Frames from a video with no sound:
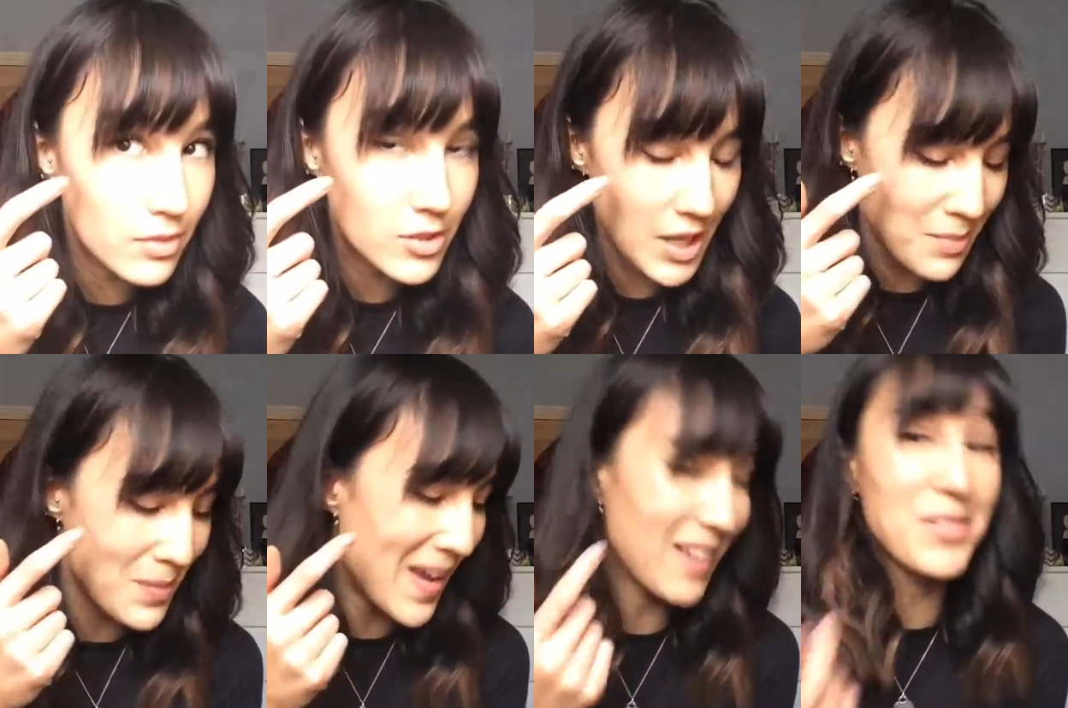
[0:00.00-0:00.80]

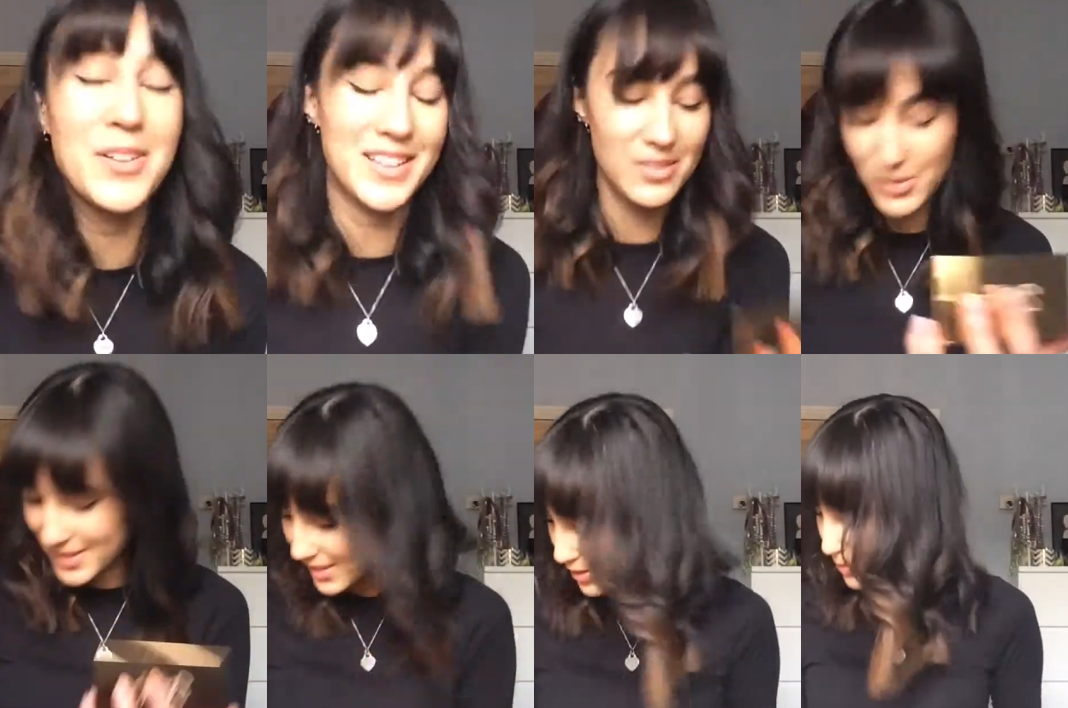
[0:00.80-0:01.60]
champagne, I'm calling it,
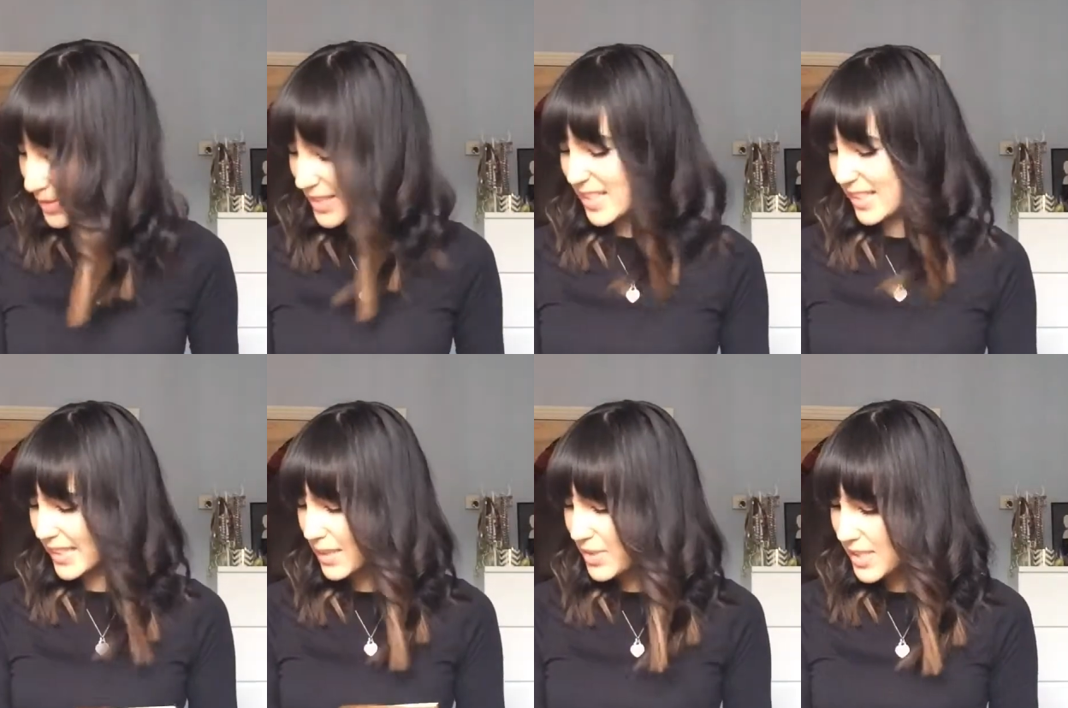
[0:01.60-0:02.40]
what's it called? Is it
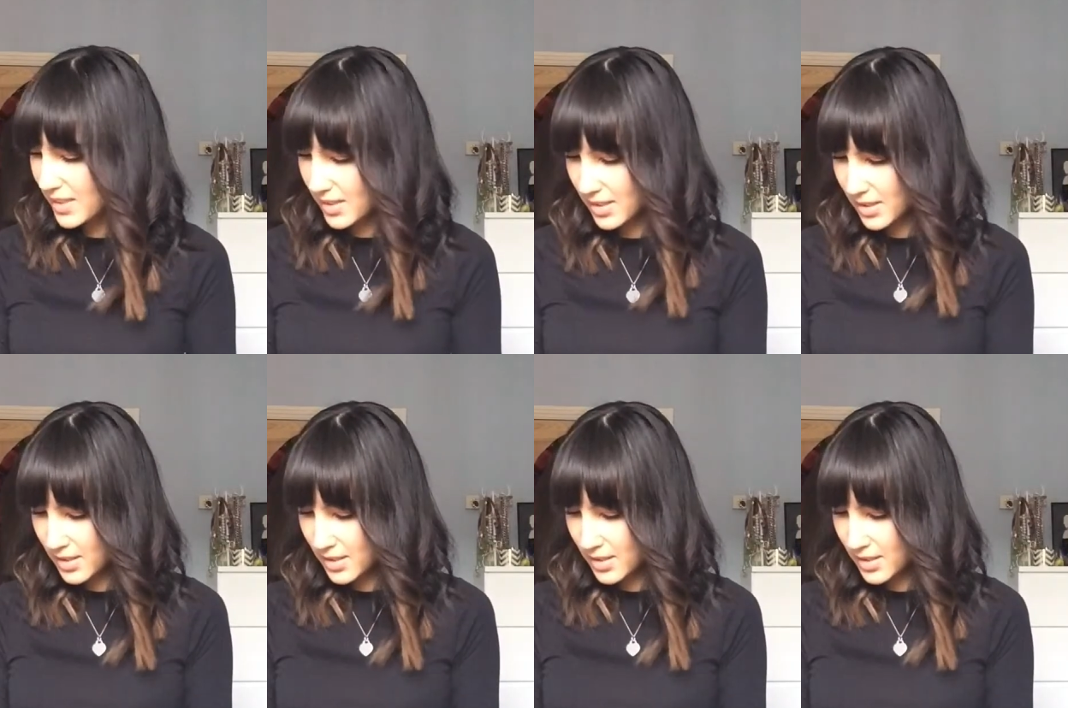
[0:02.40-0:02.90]
Ecliptic?